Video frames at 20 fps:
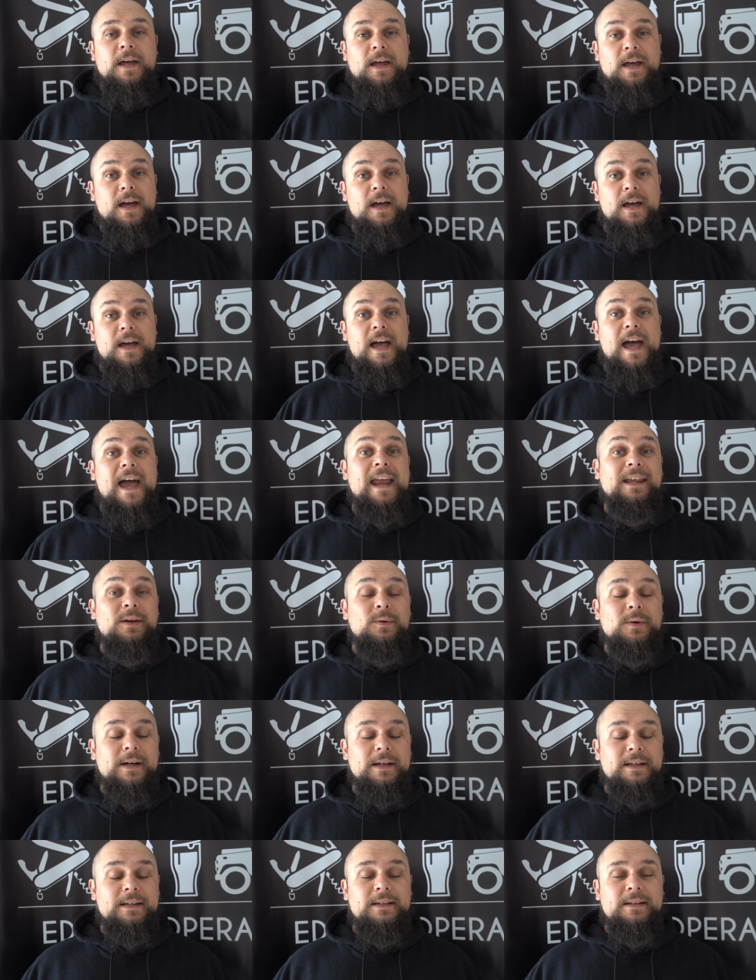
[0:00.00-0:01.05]
Uh,
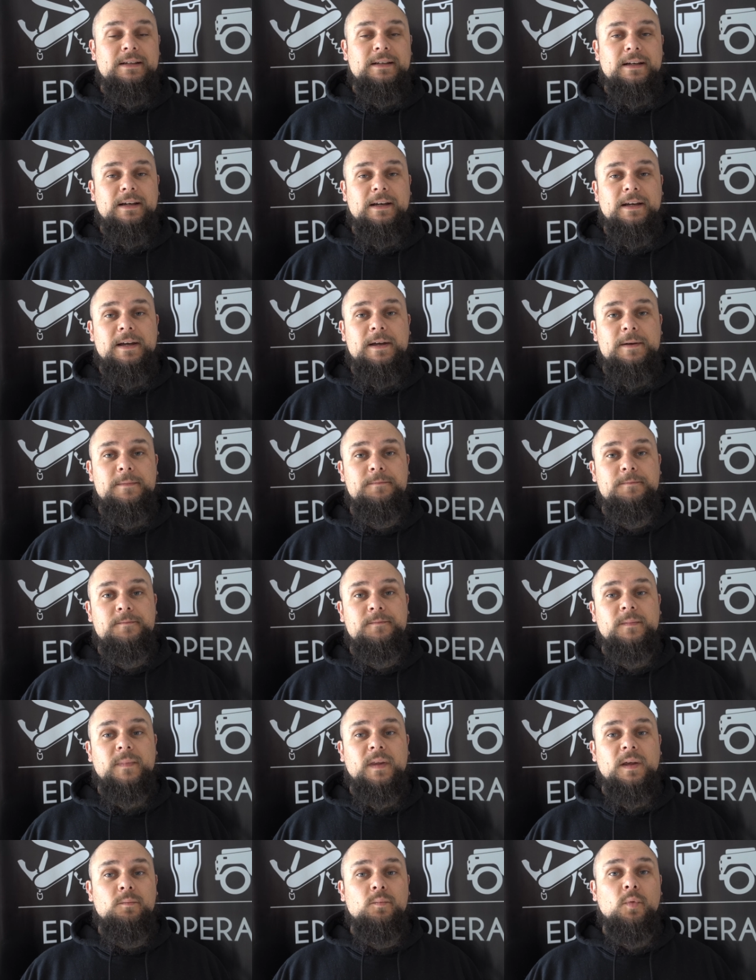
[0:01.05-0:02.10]
anyway, um,
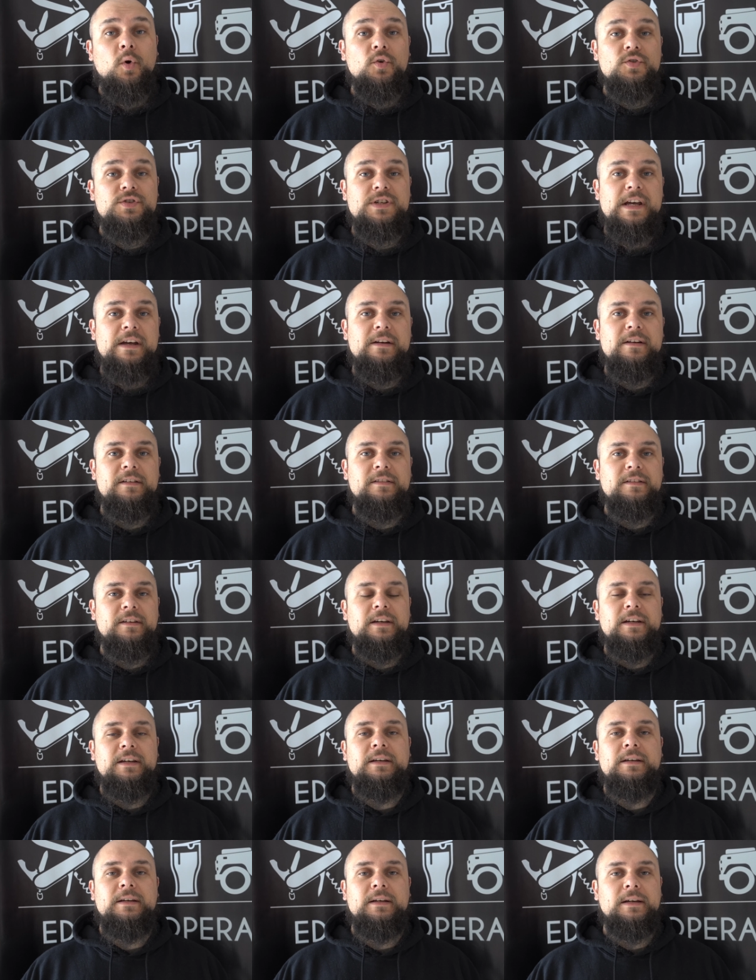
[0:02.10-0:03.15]
more
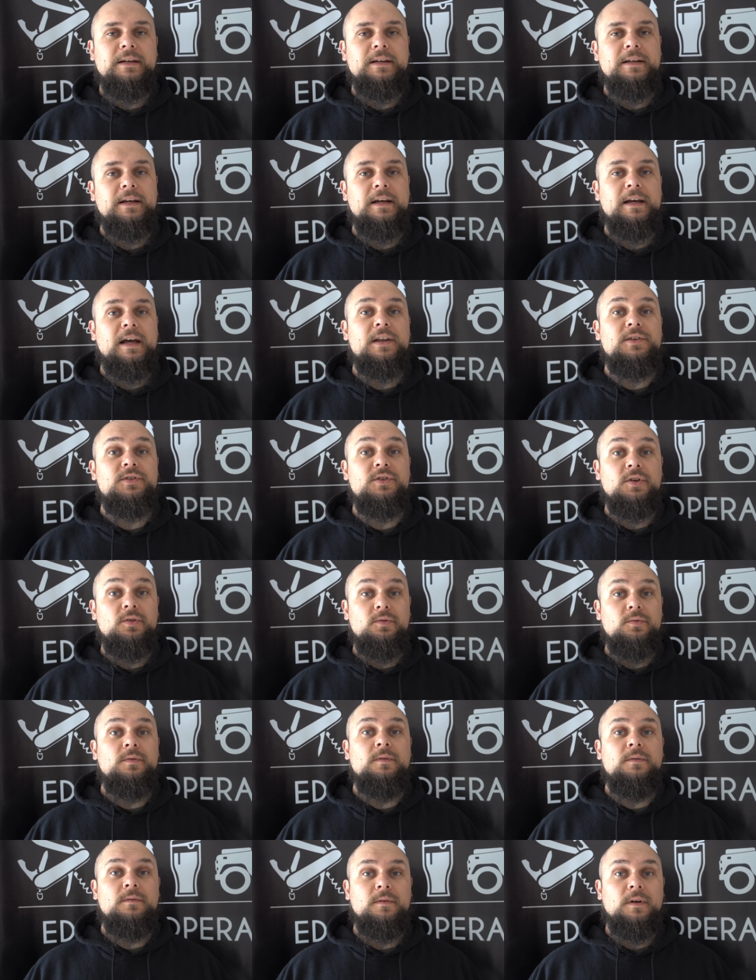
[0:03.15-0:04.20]
seriously, uh, I do
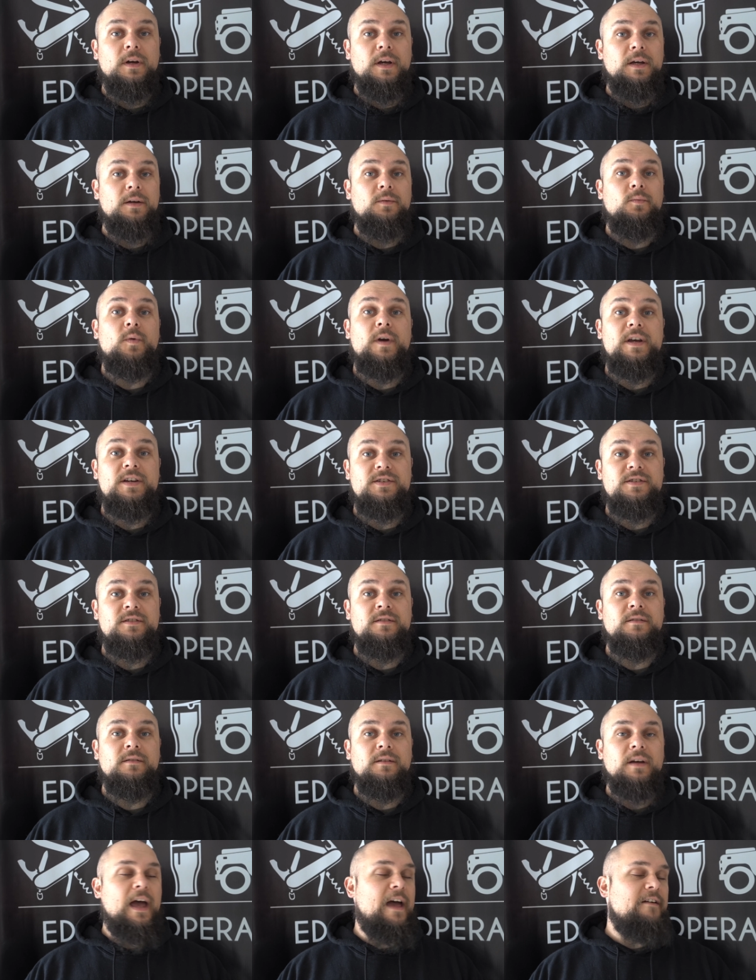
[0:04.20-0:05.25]
uh, wish
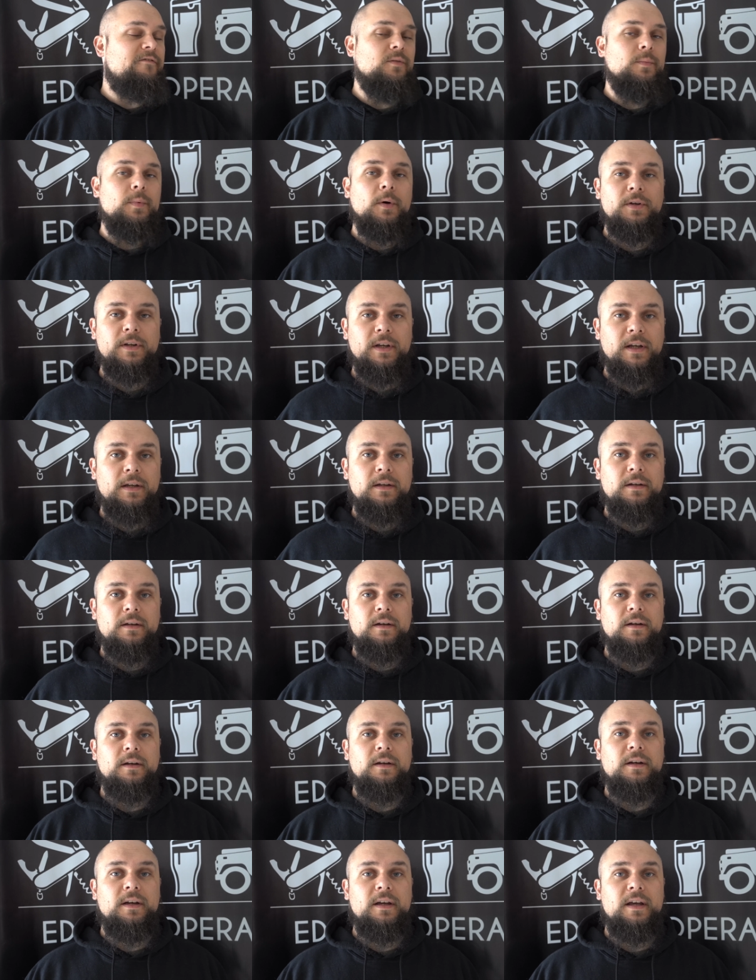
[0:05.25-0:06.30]
everybody
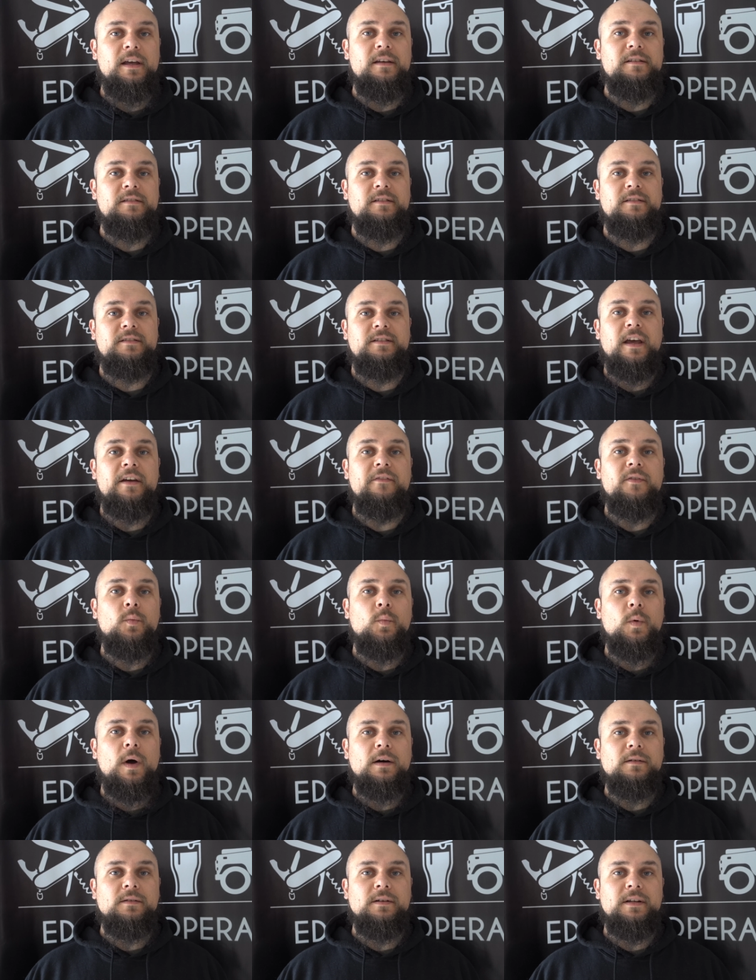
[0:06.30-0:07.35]
uh, is safe and
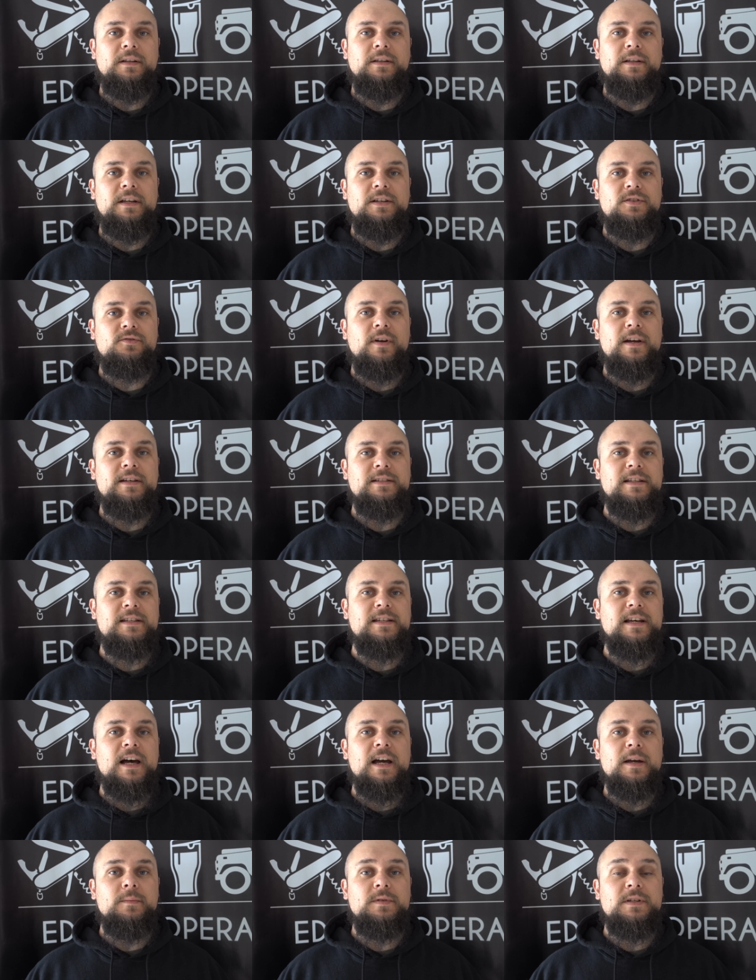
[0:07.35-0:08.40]
well in these crazy
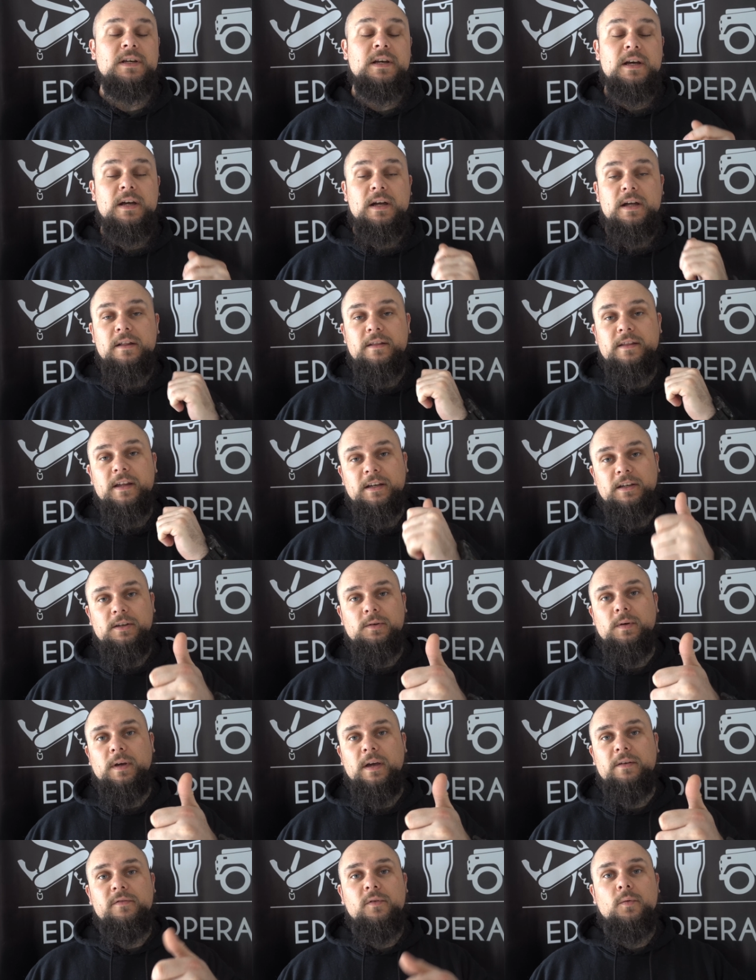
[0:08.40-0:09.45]
times. Thank you
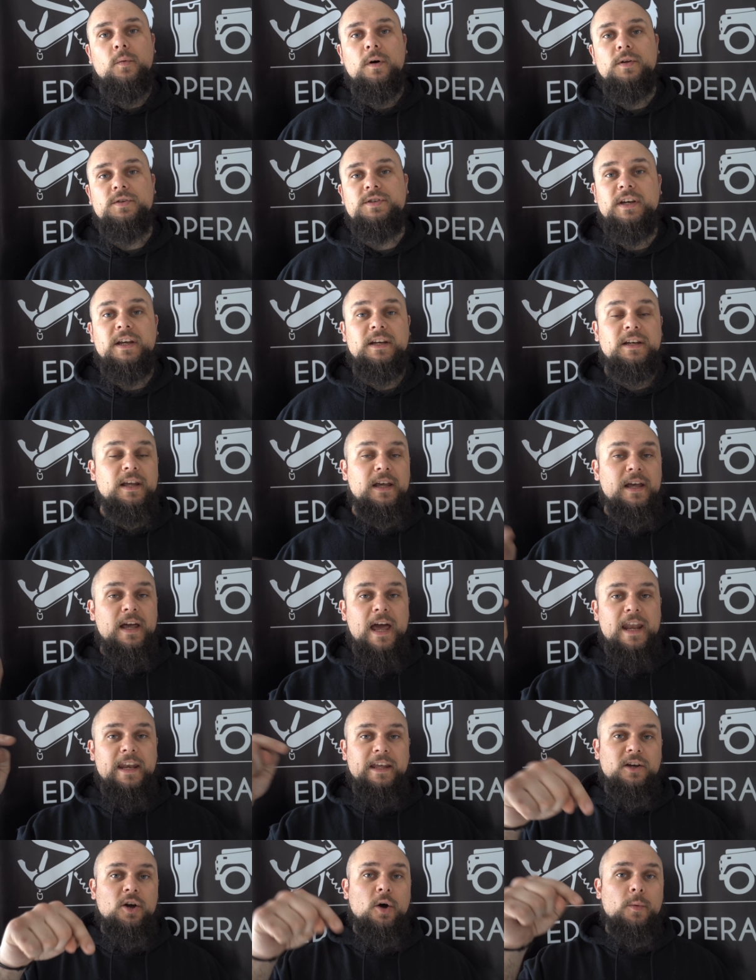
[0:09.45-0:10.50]
again for watching.
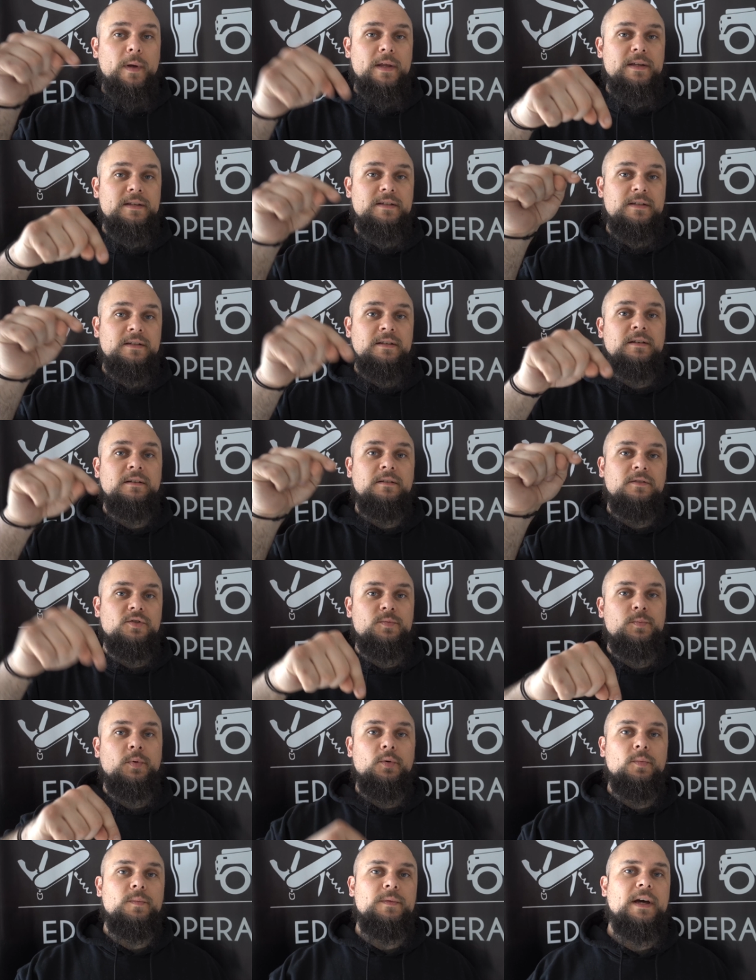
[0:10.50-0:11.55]
Any comments, just
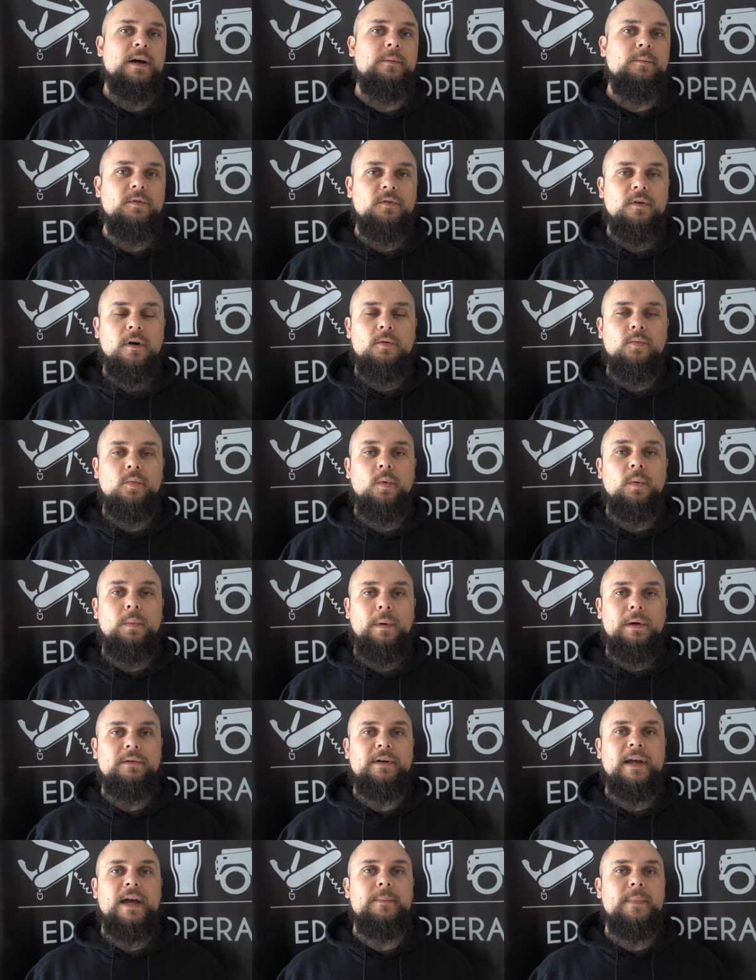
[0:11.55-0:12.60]
put them down below. We
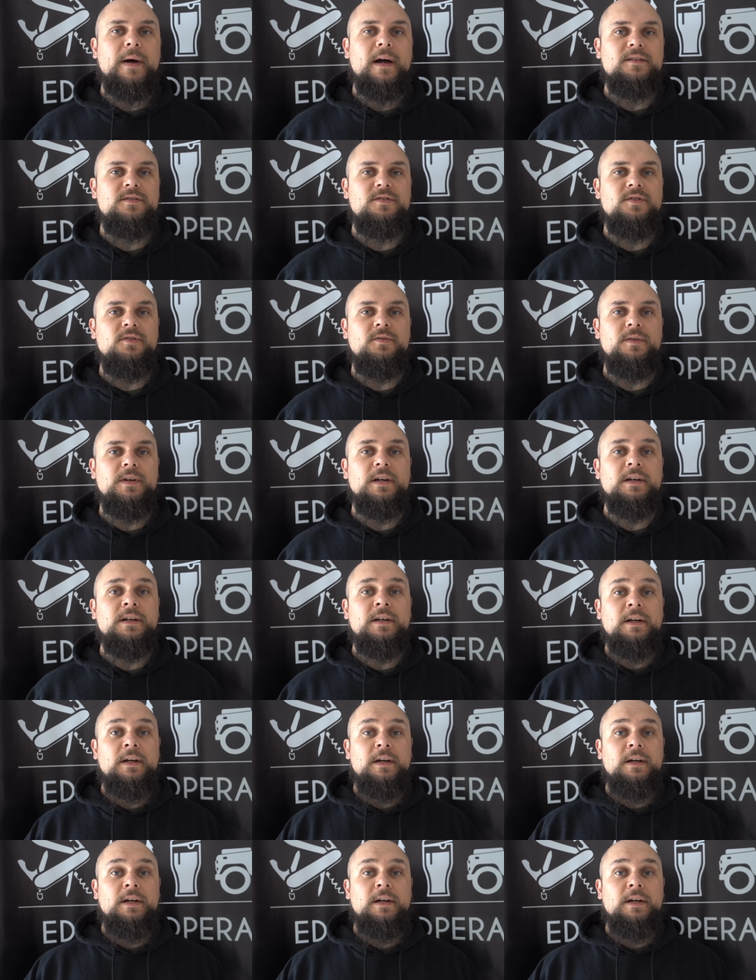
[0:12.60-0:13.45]
will get back to you.